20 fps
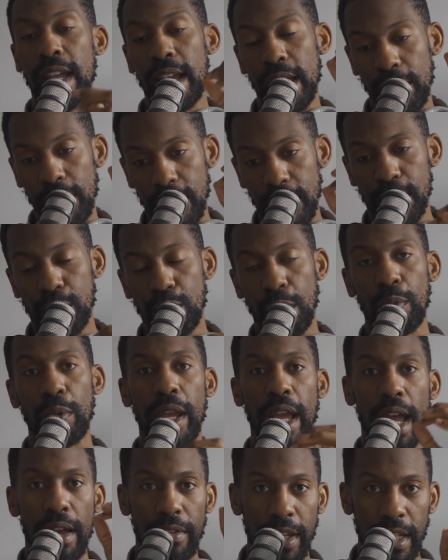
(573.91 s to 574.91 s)
this is where we
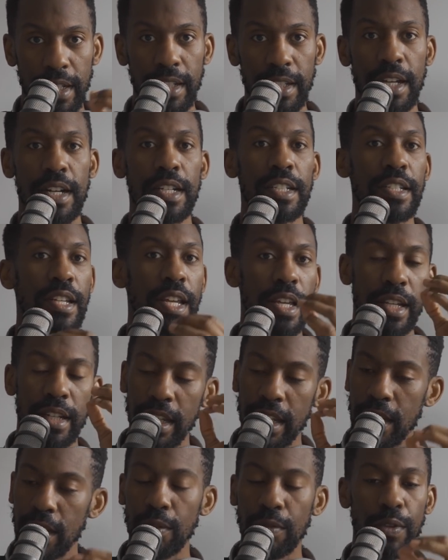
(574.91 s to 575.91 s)
have hidden content,
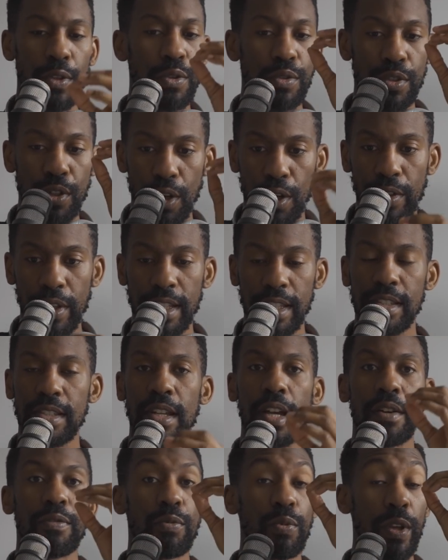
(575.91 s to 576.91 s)
interviews, all that
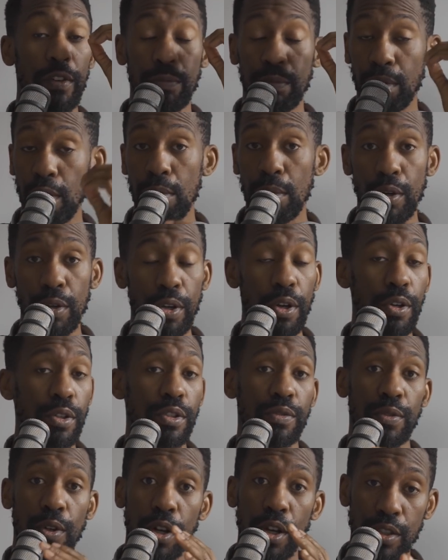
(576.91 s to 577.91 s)
stuff. We have promo codes
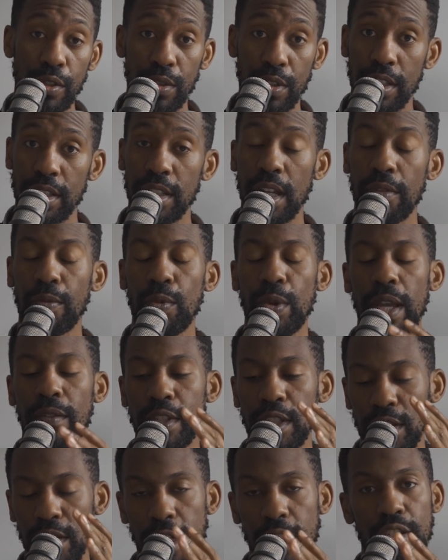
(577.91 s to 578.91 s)
for all sorts of stuff. We have
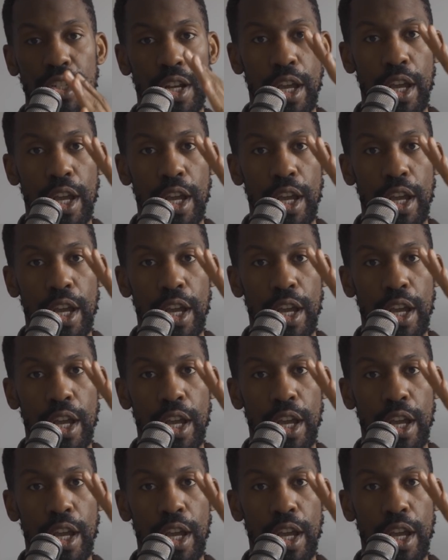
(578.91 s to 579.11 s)
such